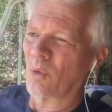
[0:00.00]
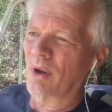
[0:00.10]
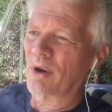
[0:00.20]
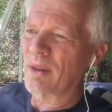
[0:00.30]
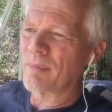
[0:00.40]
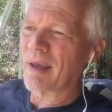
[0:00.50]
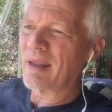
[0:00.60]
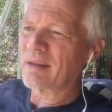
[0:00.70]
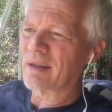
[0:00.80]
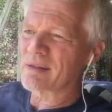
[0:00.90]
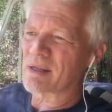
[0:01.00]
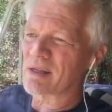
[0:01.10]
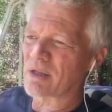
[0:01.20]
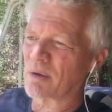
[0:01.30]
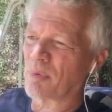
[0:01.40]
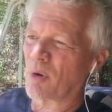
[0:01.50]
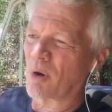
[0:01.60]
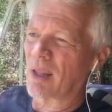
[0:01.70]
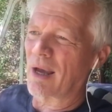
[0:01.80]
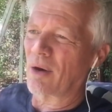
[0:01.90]
one of the main things that's going to
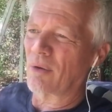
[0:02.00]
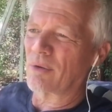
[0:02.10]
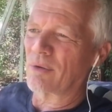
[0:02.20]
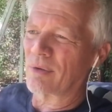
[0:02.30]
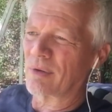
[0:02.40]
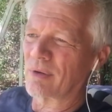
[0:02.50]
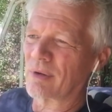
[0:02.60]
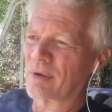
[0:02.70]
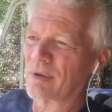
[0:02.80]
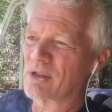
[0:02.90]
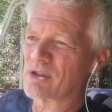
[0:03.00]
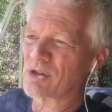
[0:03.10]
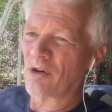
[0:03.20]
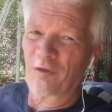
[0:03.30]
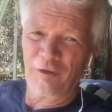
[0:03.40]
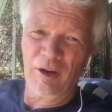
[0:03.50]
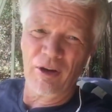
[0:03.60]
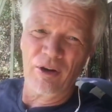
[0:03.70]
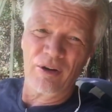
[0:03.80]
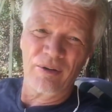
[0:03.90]
boil out is our
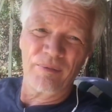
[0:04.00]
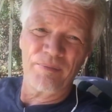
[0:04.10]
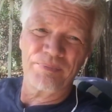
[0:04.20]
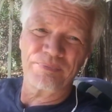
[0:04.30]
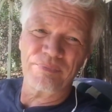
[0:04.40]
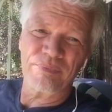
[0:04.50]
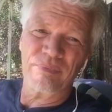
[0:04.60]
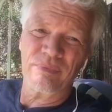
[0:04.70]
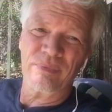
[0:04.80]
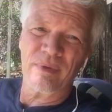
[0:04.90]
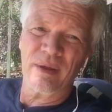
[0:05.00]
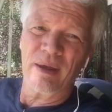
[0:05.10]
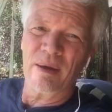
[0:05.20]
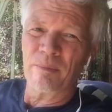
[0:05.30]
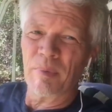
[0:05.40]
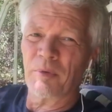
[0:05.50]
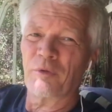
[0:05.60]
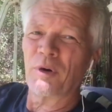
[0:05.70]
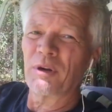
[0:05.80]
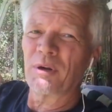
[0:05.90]
fear. But
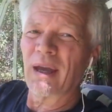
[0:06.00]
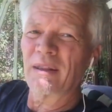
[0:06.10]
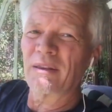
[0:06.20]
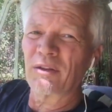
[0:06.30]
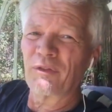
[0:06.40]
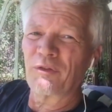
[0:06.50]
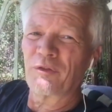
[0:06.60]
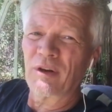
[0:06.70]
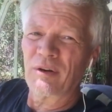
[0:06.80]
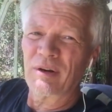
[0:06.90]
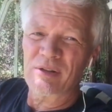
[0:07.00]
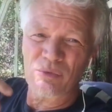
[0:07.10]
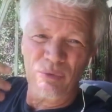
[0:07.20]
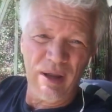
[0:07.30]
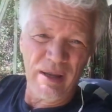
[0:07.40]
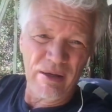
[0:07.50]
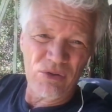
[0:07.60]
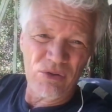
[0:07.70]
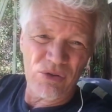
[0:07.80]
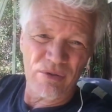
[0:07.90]
before you get to the fear, it's
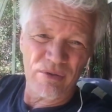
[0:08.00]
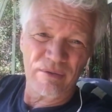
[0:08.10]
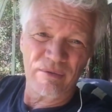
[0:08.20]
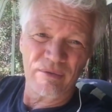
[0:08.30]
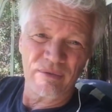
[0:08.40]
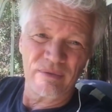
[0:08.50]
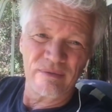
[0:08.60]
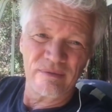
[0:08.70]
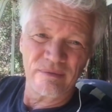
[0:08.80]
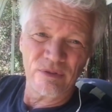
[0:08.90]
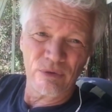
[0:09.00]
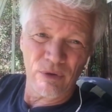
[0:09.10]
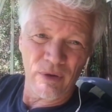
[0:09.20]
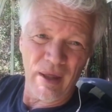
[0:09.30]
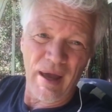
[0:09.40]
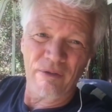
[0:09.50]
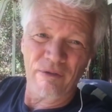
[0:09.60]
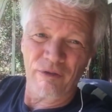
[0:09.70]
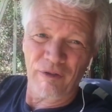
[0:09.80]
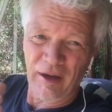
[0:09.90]
rage. You know
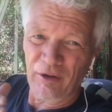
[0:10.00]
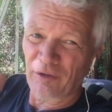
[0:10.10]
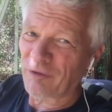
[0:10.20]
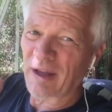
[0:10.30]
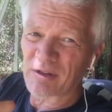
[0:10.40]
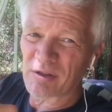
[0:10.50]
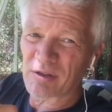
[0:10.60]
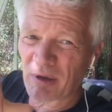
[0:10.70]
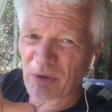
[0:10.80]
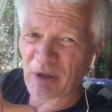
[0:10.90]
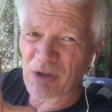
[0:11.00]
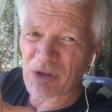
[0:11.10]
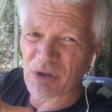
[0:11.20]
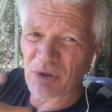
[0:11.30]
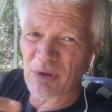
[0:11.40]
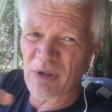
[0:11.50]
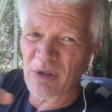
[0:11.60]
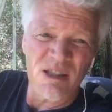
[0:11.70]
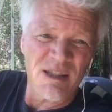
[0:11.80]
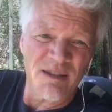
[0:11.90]
that, fight or flight. Someone triggers you,
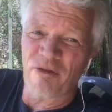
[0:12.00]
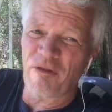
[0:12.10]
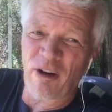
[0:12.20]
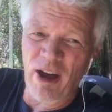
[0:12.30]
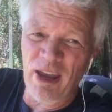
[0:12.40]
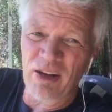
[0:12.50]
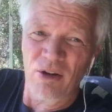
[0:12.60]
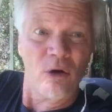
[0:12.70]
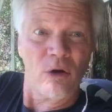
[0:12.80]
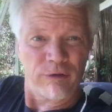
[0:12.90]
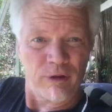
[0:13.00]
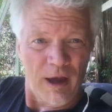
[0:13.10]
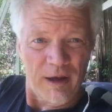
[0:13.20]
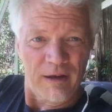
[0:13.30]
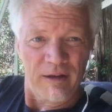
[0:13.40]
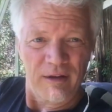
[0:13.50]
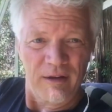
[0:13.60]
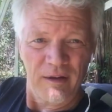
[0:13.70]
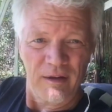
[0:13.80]
fight or flight.